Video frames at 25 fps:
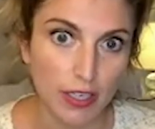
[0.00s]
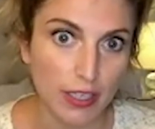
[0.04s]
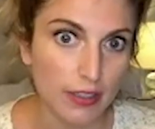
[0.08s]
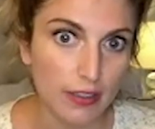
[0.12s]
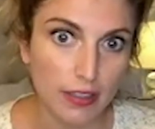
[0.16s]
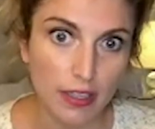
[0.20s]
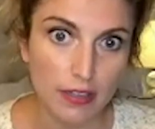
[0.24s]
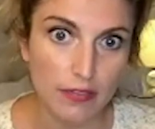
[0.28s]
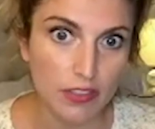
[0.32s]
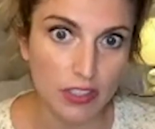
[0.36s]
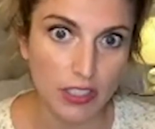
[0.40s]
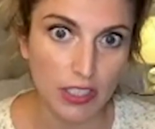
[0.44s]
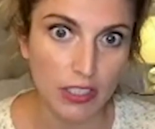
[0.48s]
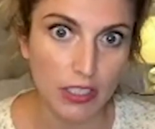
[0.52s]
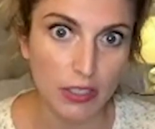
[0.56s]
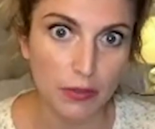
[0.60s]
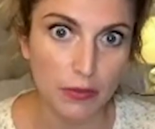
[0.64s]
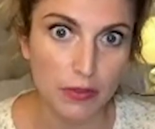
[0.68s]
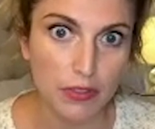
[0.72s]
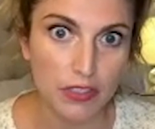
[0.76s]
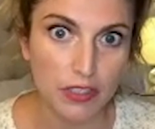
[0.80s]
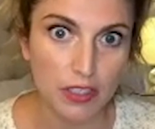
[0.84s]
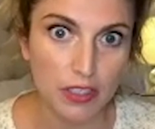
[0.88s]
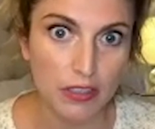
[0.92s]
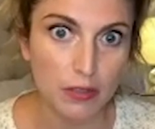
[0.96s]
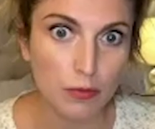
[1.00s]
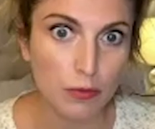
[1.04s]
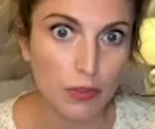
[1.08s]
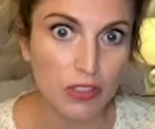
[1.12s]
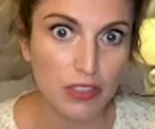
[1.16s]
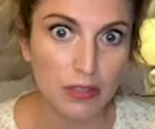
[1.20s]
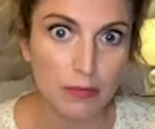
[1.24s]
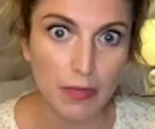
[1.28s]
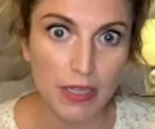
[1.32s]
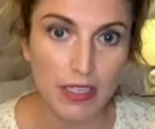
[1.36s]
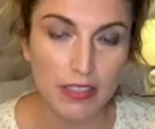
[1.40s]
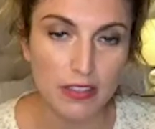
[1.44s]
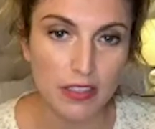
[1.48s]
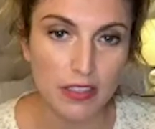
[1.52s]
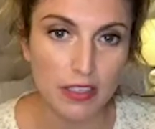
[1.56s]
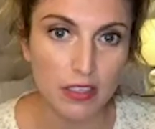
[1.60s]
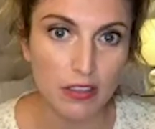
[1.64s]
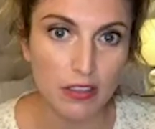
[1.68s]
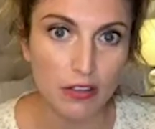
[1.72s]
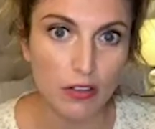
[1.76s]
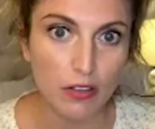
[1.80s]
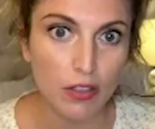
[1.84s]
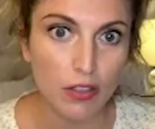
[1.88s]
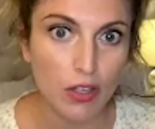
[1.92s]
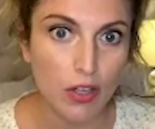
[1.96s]
I loved it. It was like the most
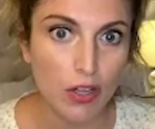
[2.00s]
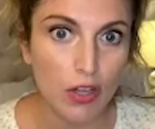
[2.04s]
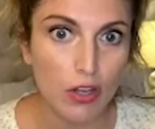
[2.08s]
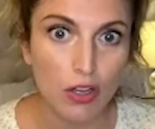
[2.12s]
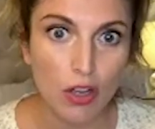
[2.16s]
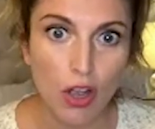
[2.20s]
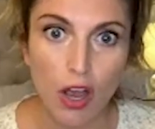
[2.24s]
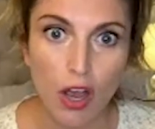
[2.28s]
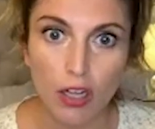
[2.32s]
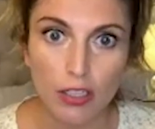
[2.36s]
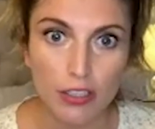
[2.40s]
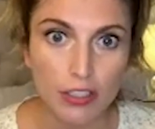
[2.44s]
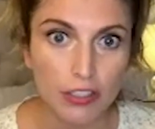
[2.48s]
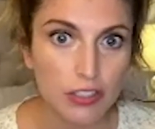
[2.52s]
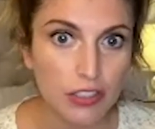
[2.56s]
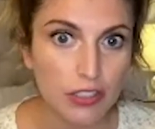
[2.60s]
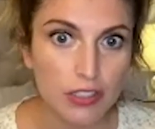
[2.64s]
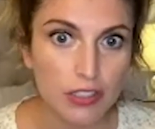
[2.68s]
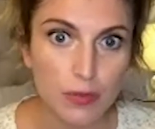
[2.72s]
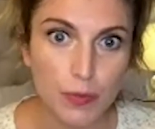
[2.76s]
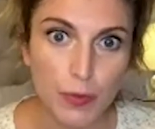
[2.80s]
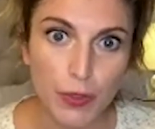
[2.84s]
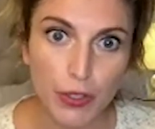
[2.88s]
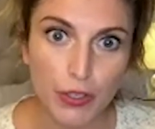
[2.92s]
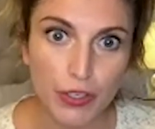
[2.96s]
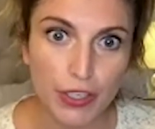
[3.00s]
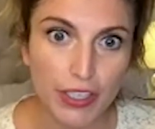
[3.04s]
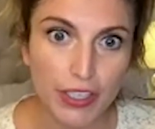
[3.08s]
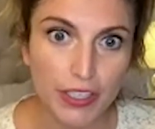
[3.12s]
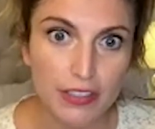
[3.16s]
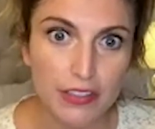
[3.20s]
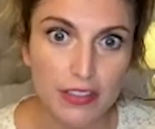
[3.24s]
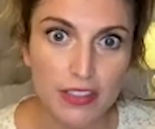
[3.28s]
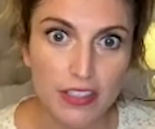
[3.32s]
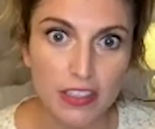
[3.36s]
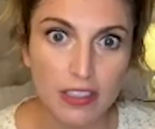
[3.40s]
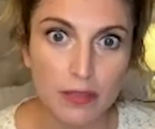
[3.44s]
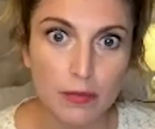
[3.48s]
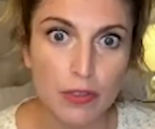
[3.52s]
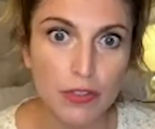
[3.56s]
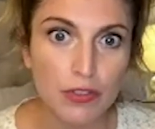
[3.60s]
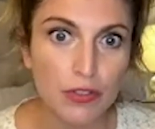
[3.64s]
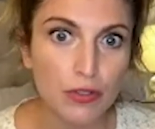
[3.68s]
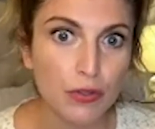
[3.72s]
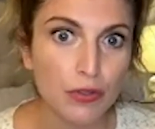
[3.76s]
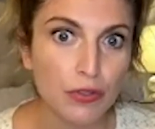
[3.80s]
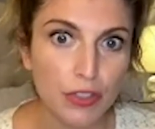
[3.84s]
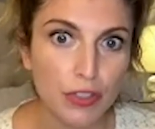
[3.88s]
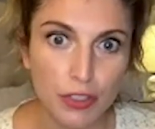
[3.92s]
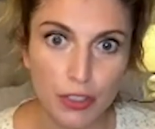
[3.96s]
amazing college experience, and the
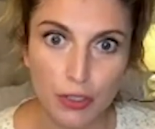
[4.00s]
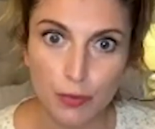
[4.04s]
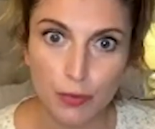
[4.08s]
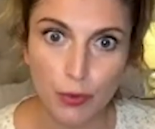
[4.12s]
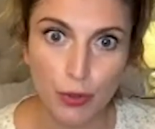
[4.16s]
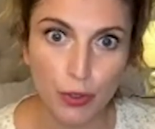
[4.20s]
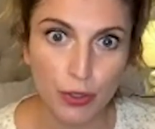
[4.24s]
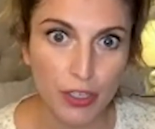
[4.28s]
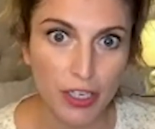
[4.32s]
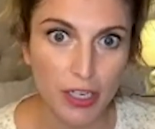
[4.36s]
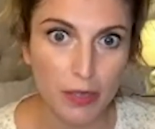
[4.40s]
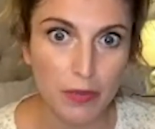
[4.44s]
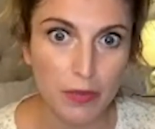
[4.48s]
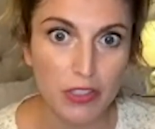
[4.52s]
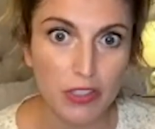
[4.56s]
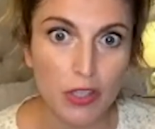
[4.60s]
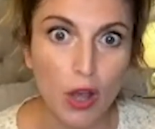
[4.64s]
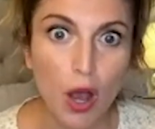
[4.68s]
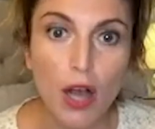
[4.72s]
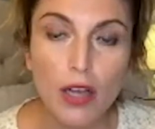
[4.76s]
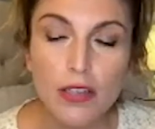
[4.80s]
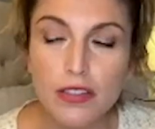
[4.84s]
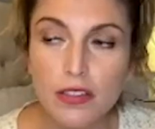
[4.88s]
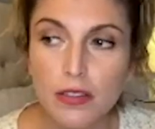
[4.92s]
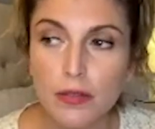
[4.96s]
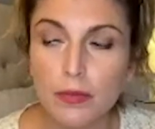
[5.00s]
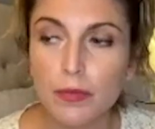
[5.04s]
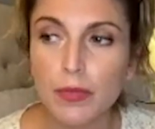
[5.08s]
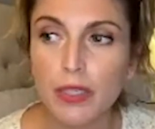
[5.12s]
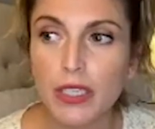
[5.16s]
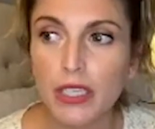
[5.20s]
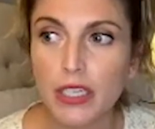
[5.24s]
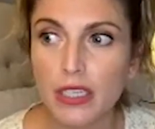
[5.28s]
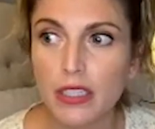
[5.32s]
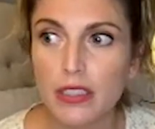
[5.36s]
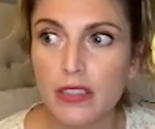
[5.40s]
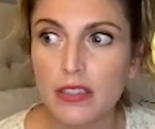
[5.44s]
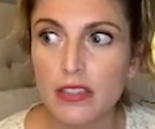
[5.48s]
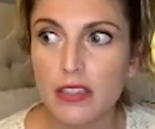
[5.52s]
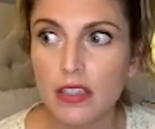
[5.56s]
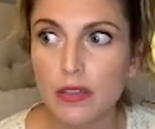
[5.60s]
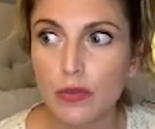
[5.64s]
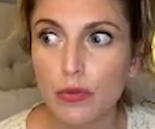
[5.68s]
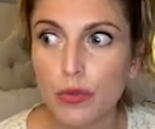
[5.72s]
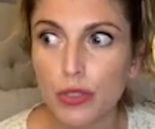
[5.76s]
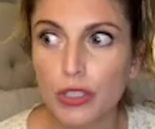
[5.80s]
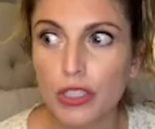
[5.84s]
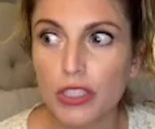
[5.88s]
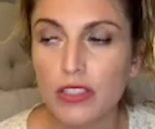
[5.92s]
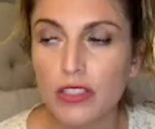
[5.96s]
musical theater program is awesome because they
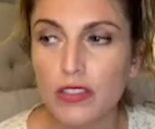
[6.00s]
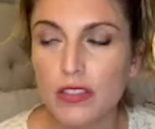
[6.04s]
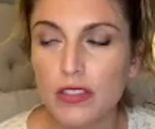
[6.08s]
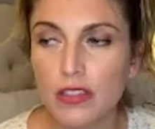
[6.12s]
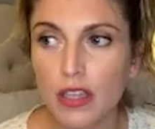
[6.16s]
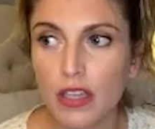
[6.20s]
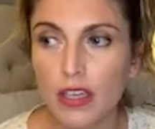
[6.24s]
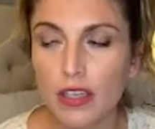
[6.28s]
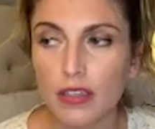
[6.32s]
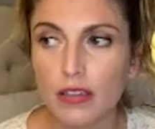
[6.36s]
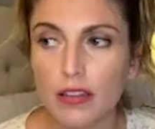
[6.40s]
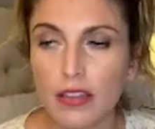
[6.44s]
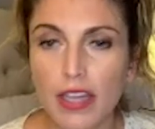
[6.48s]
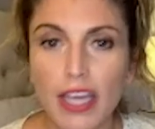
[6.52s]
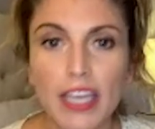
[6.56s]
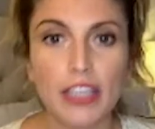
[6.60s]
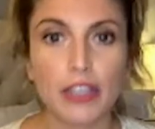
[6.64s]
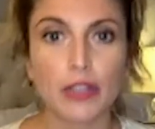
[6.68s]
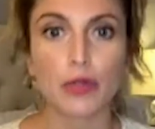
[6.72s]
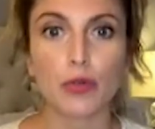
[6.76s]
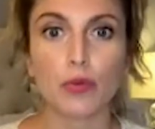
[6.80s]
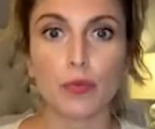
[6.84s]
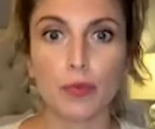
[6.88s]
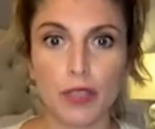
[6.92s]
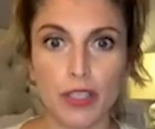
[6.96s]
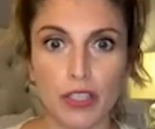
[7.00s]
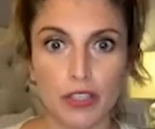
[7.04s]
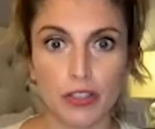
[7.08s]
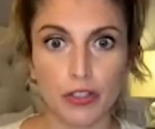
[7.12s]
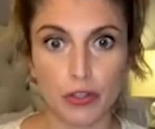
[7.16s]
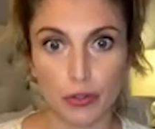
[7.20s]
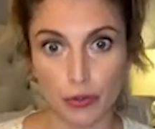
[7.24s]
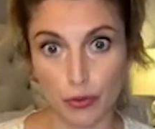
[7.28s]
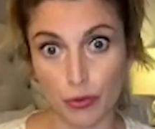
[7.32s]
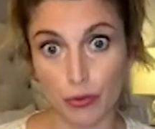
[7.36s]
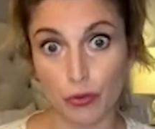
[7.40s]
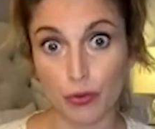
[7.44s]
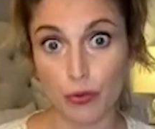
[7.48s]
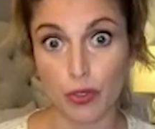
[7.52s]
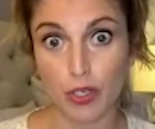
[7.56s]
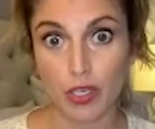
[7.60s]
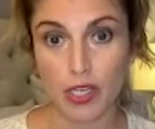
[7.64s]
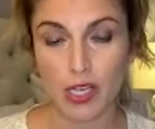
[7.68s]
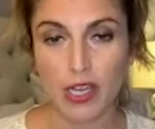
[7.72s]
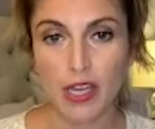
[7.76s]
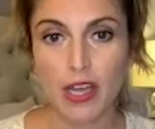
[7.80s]
really just like let you be you,